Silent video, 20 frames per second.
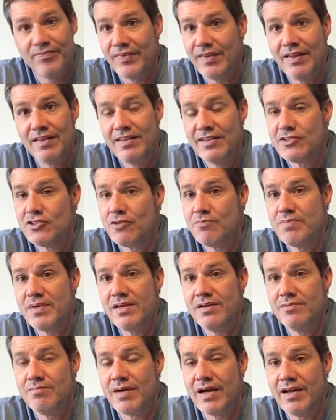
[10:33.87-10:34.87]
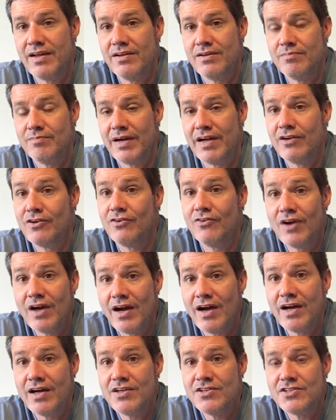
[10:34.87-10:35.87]
this will be in my
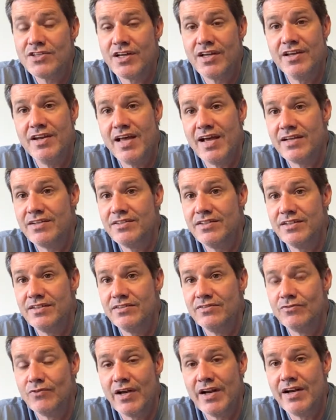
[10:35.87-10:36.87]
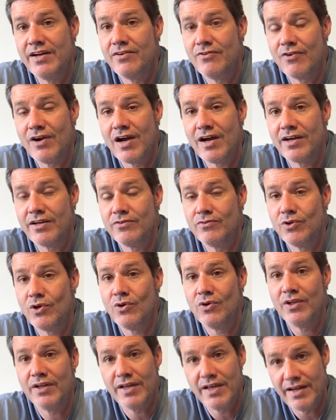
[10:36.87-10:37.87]
garage, connect it, ready to rock and
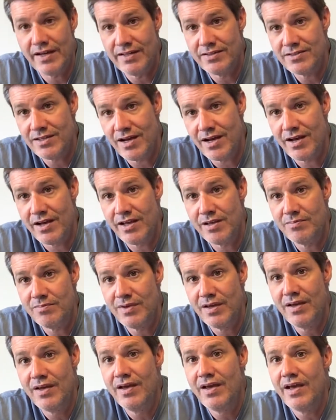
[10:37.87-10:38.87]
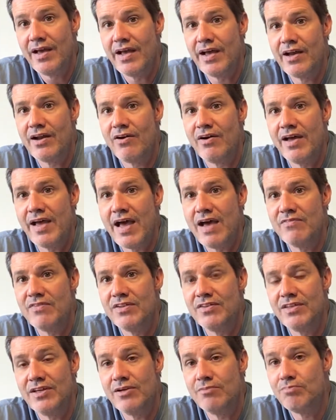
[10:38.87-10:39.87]
roll at any time, and I'll have
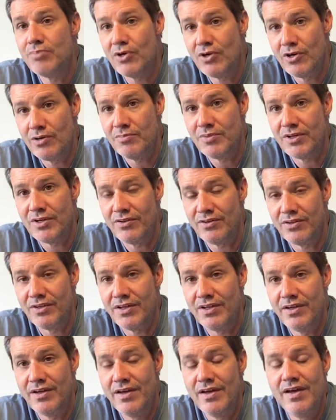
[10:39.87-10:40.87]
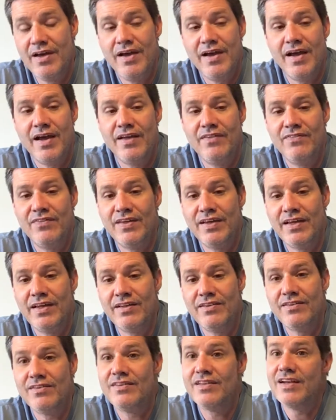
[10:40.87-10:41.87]
it there permanently. And
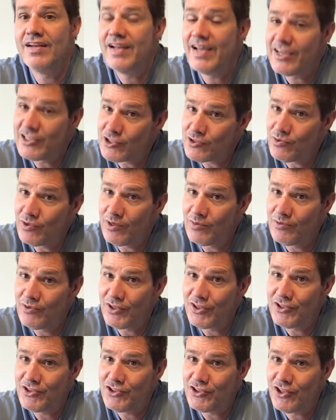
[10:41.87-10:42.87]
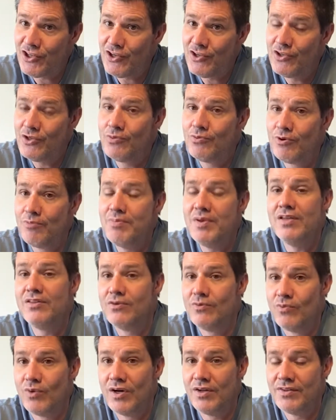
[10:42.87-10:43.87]
then the next one I'm going to show you will be the
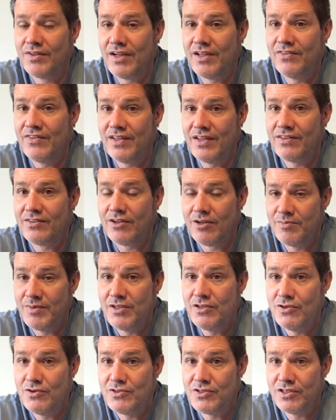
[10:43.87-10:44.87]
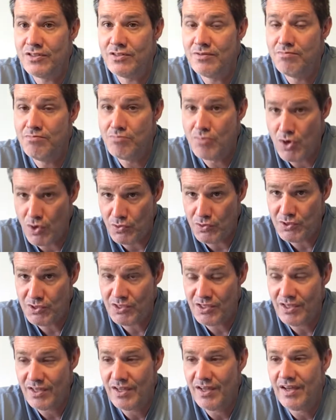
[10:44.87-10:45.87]
one that I think they'll be using the most,
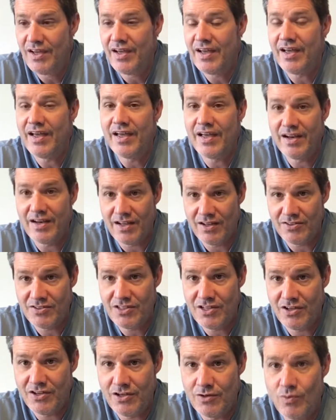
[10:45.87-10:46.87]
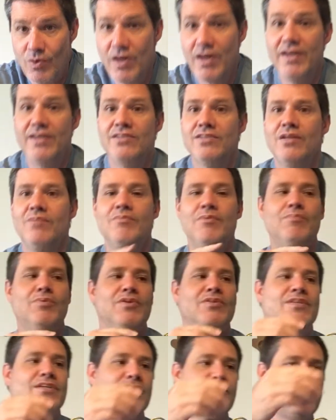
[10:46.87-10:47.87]
and I'll tell you why. So let me
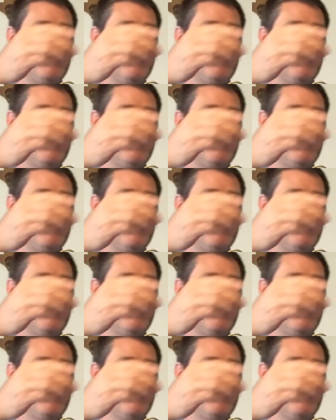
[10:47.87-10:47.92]
put this